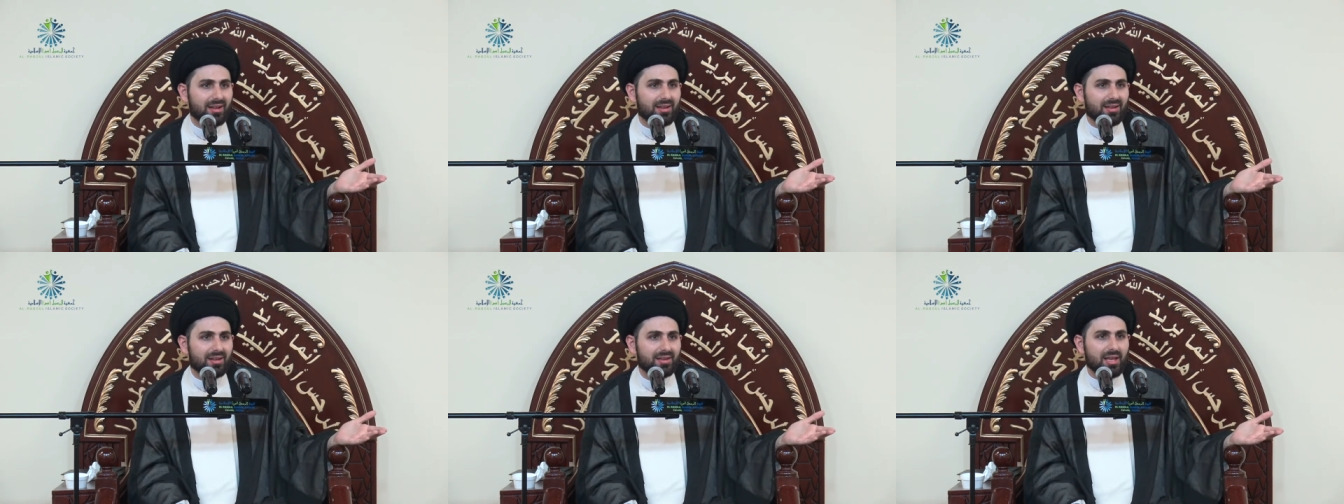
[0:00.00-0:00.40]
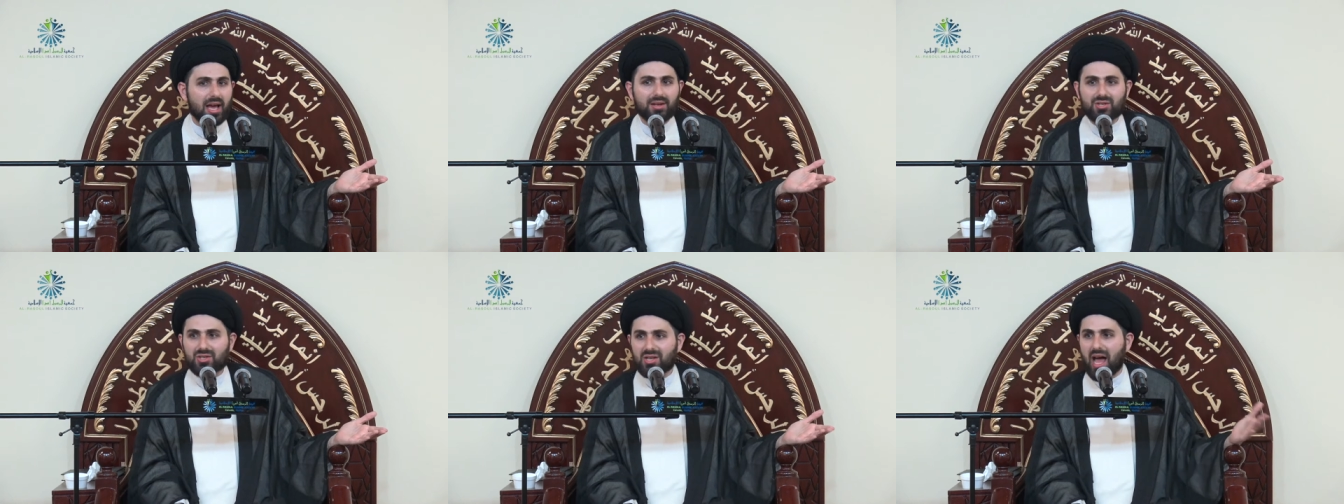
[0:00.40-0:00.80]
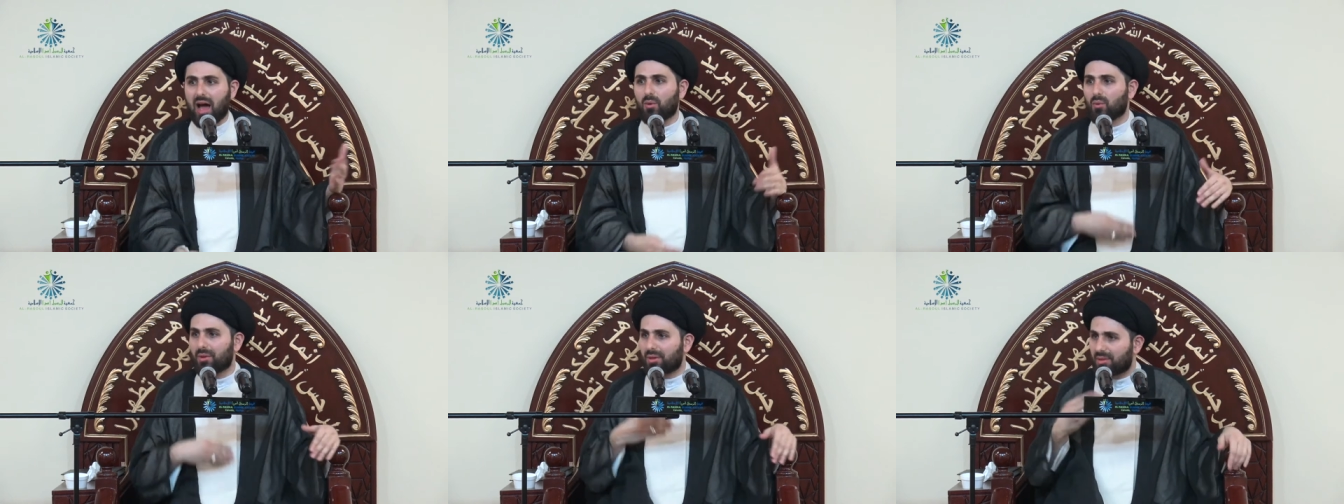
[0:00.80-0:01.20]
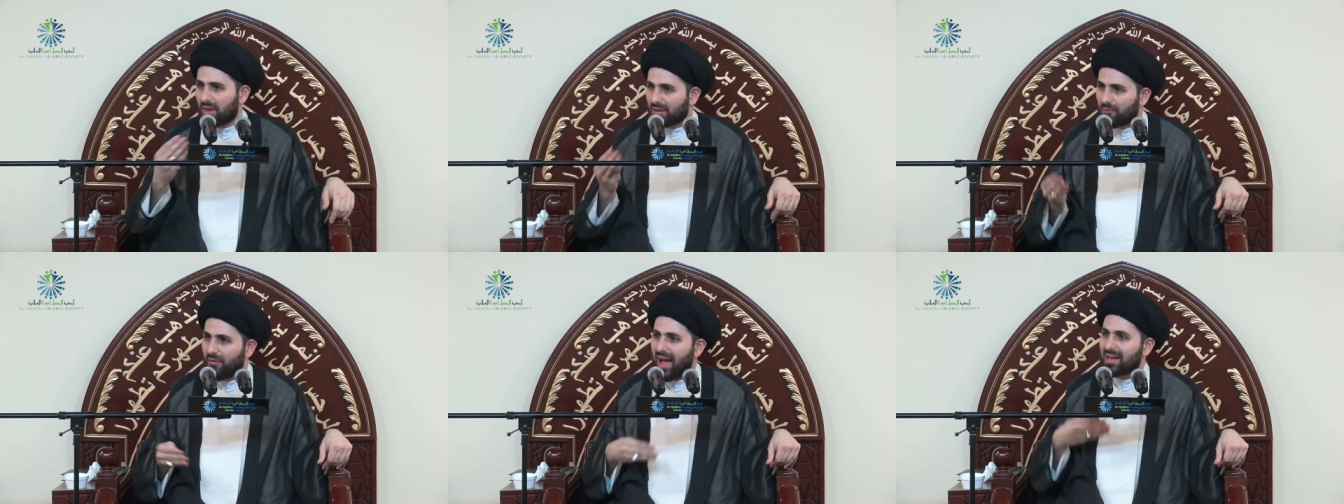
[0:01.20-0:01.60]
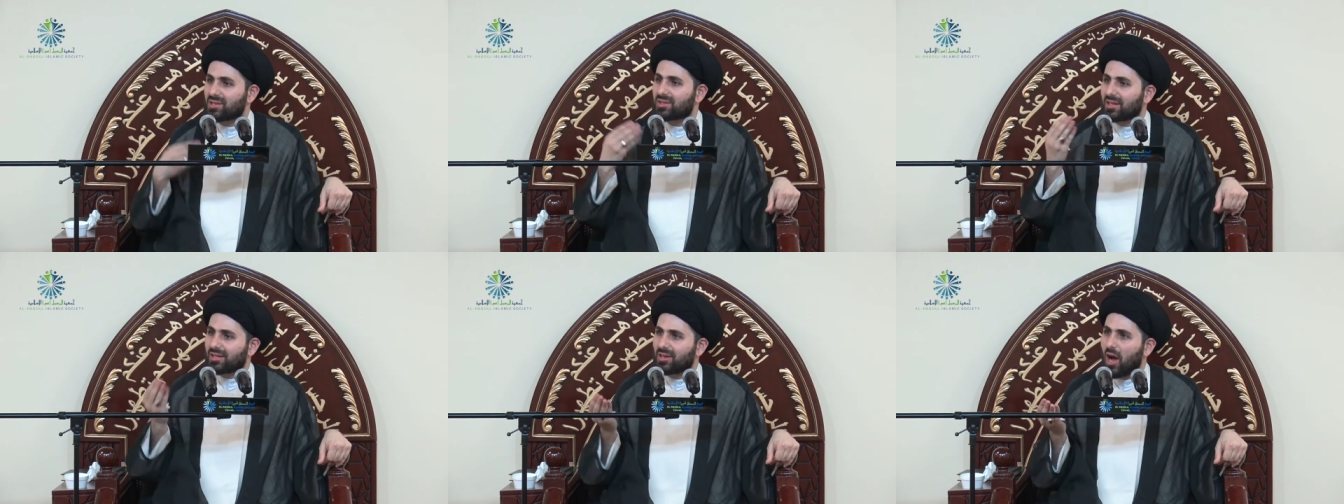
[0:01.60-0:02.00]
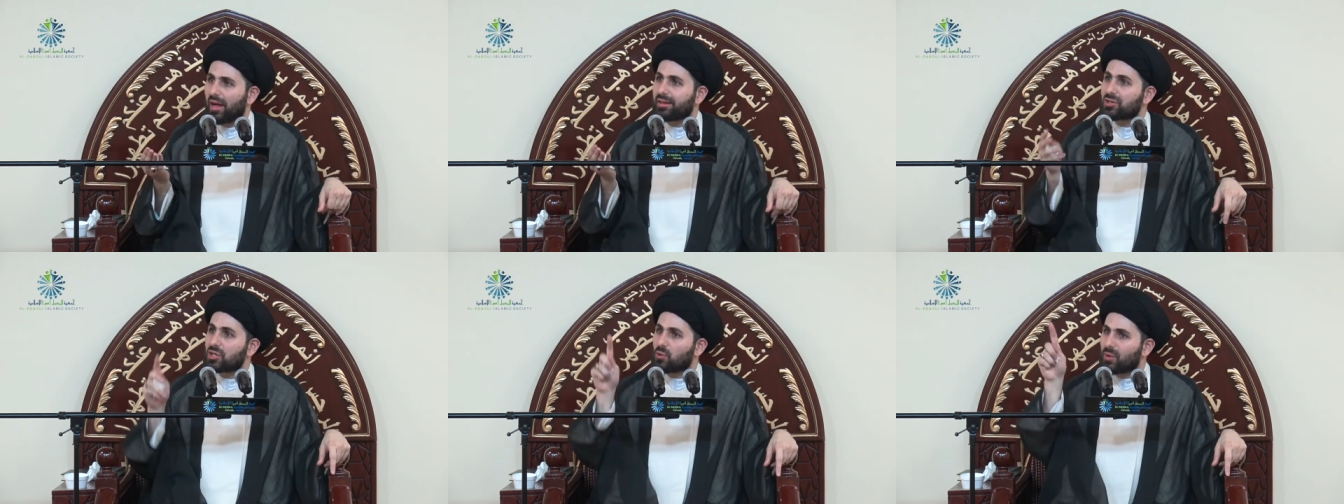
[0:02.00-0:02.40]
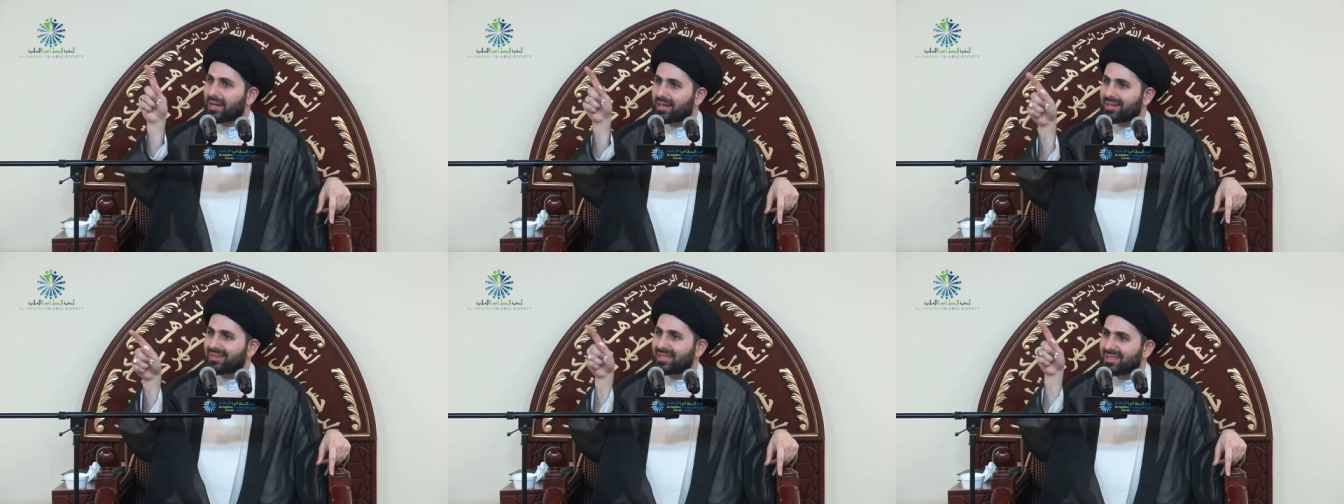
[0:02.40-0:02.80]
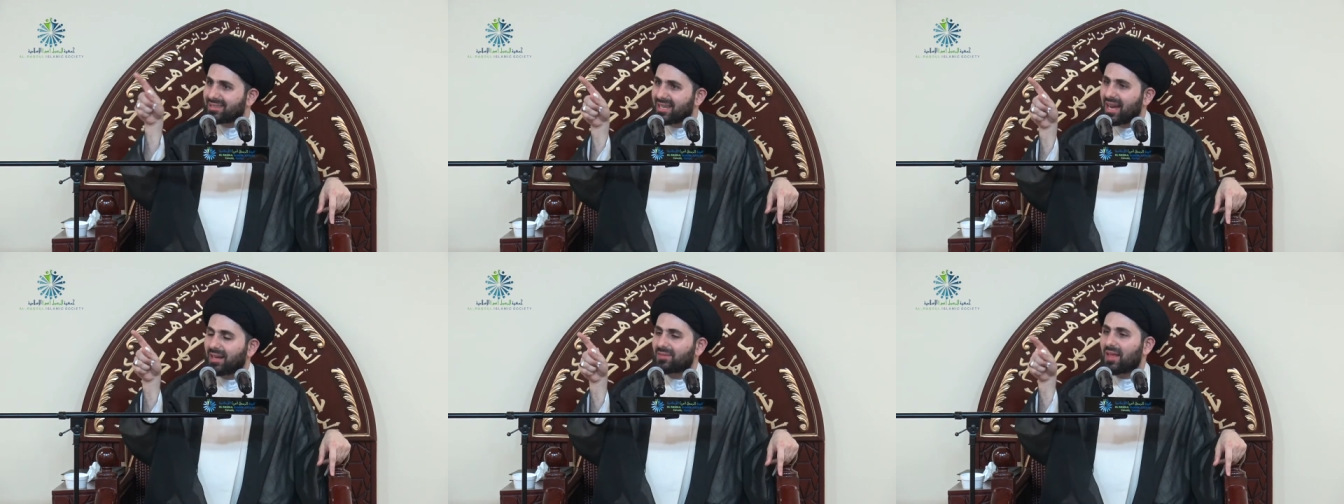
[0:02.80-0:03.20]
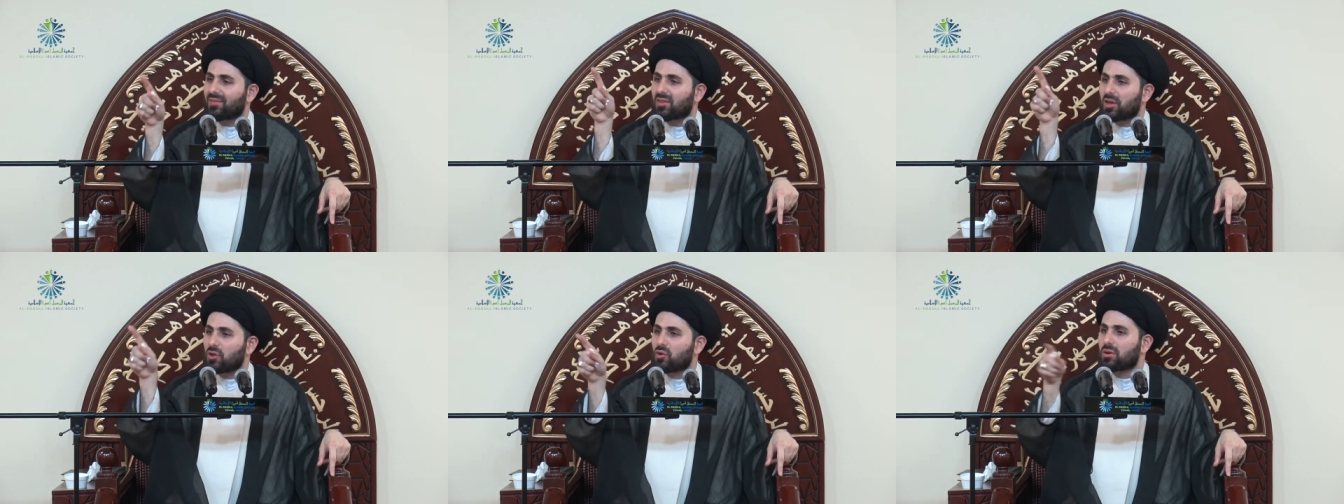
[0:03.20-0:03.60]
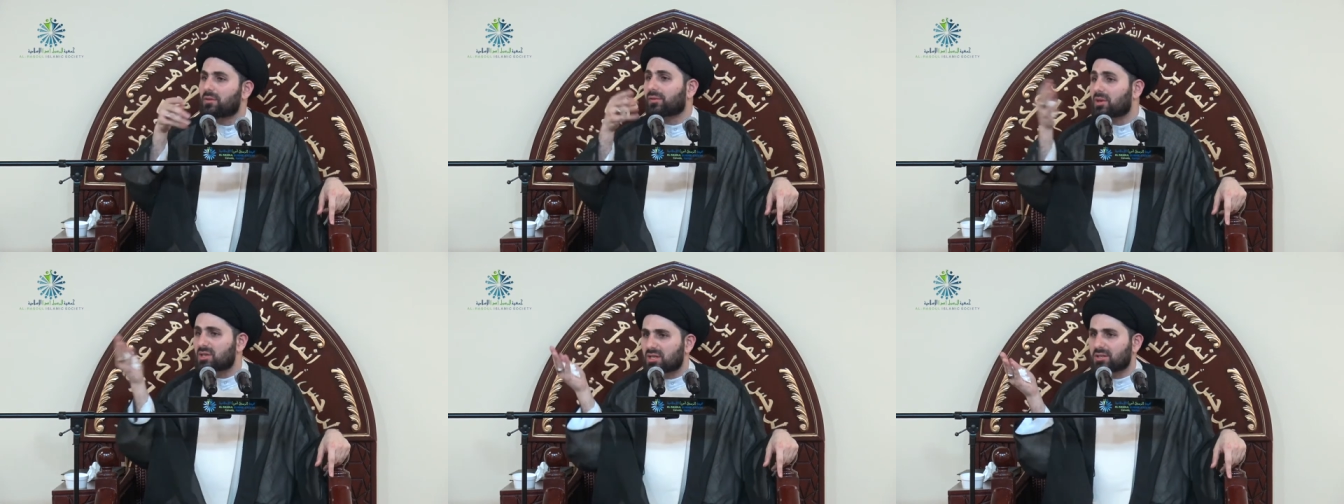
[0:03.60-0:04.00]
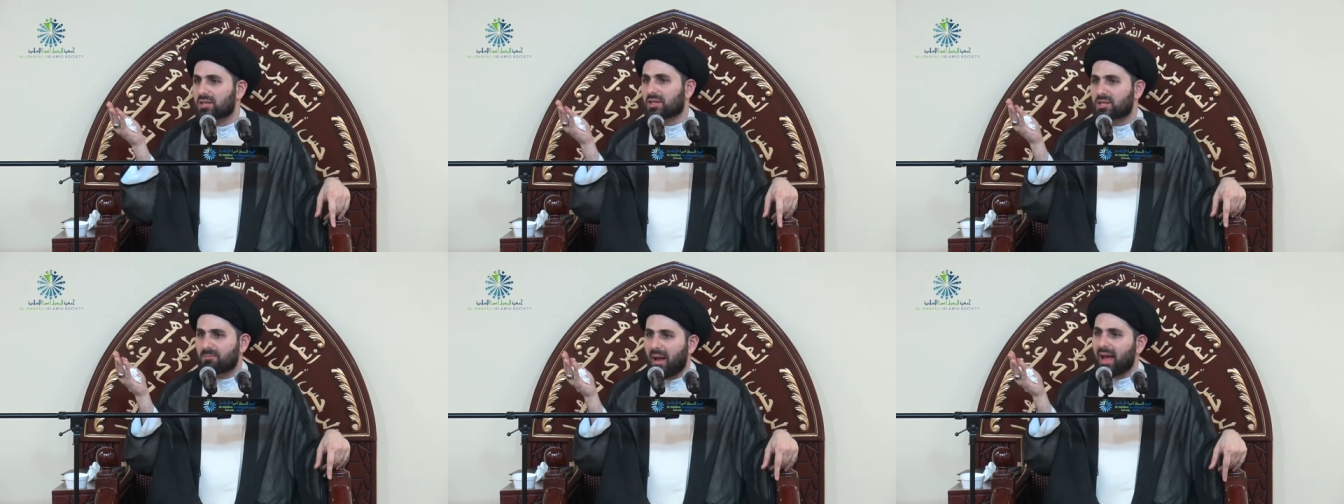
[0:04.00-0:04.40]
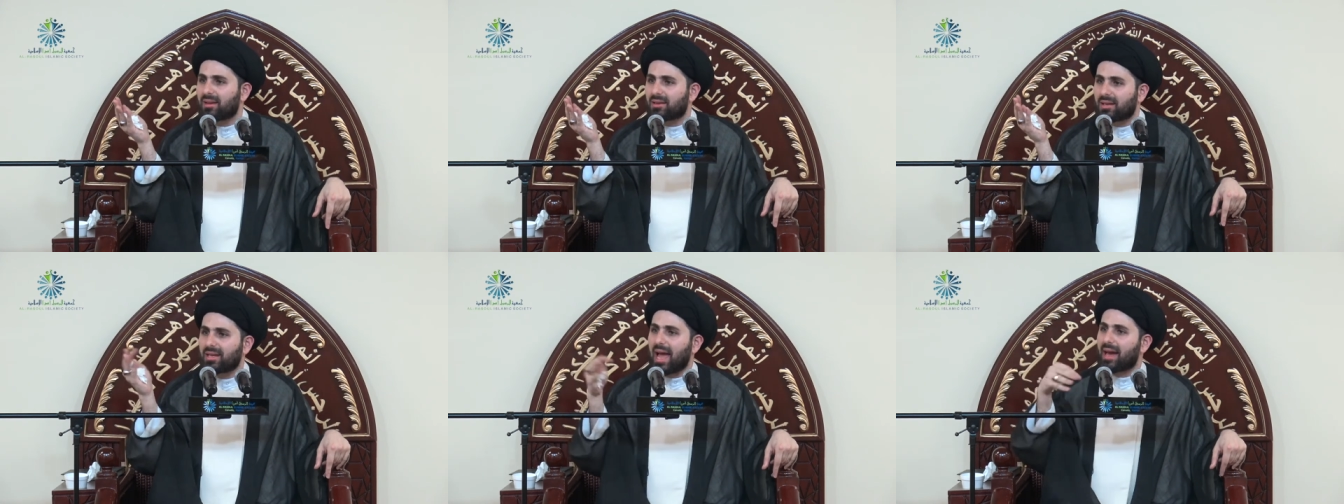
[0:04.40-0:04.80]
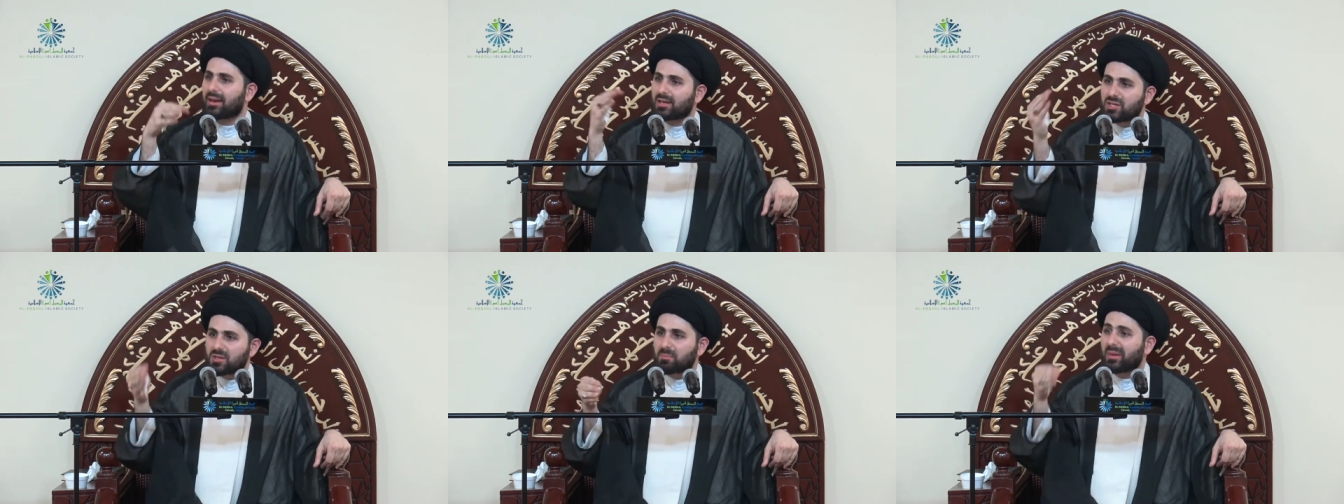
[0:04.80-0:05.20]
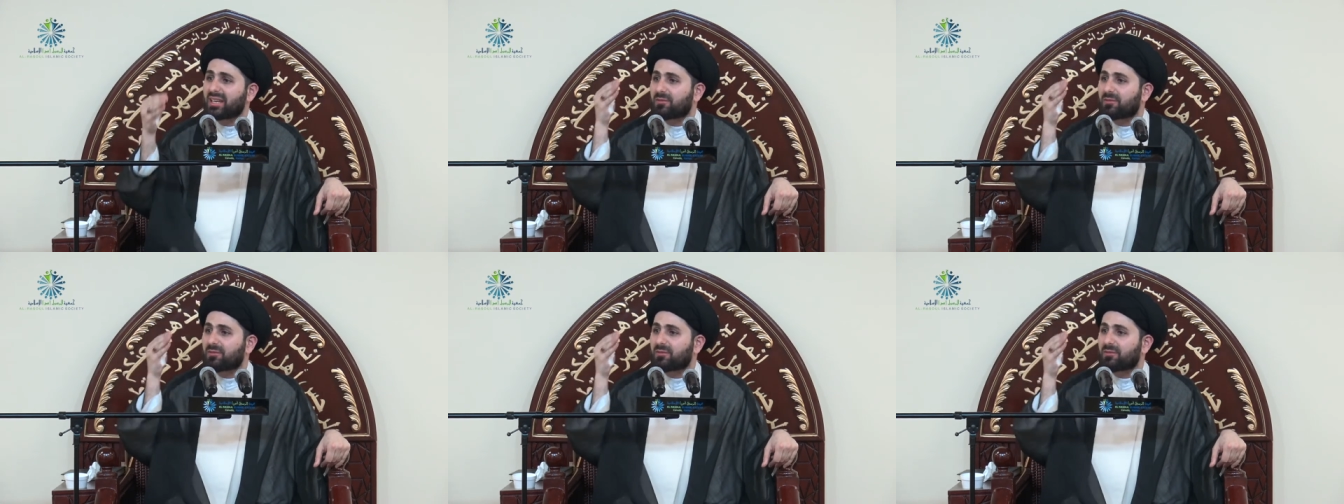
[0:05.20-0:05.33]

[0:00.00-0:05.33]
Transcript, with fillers: Yes, now with advanced technology, we can detect that the universe is expanding at a speed